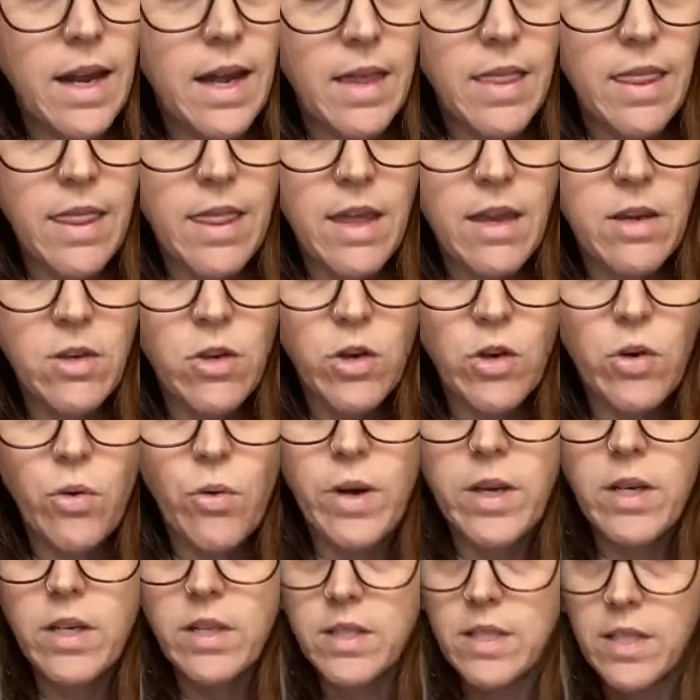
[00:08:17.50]
Then you're
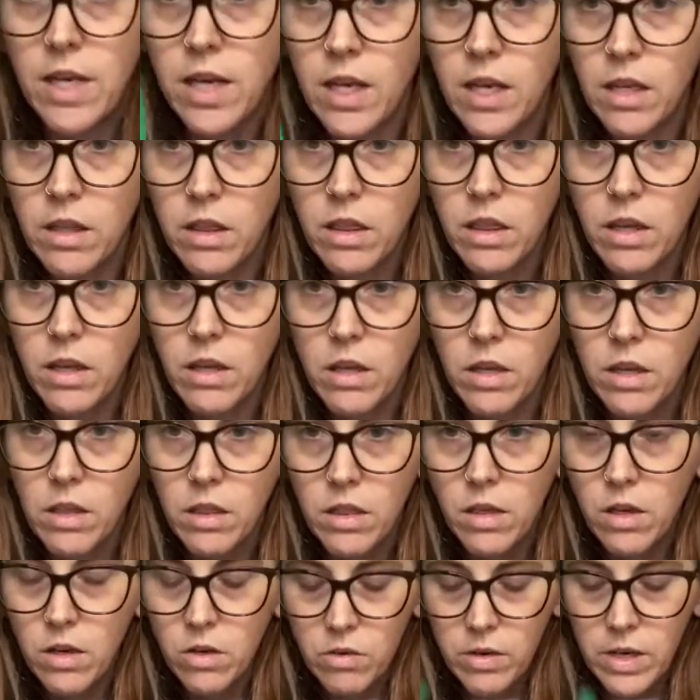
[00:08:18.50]
going to take
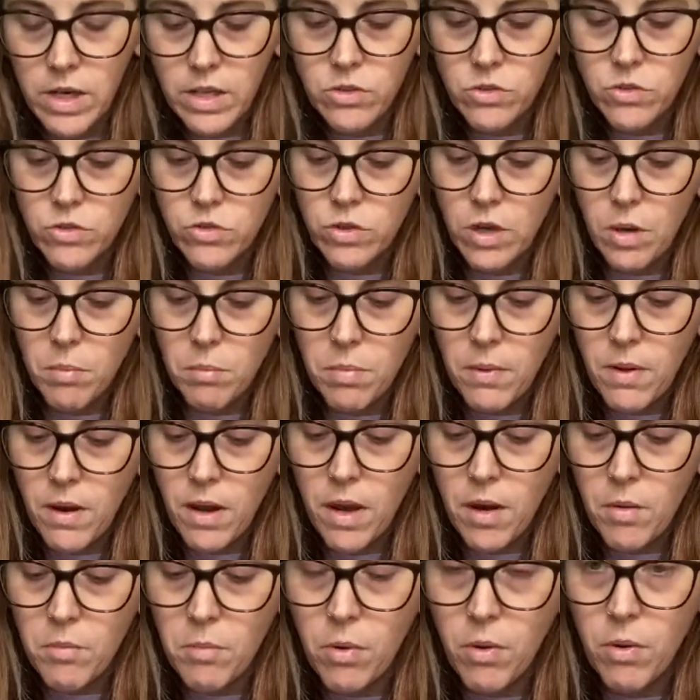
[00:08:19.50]
the green strip
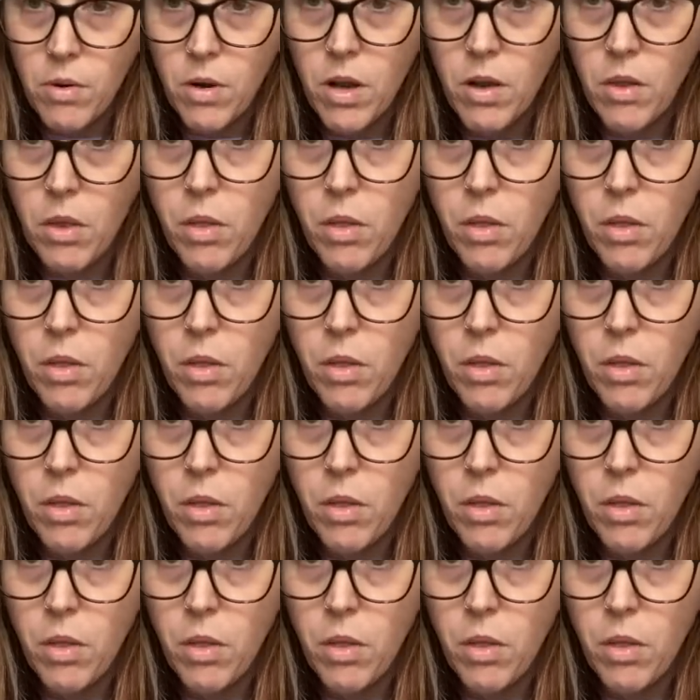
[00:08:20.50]
and put it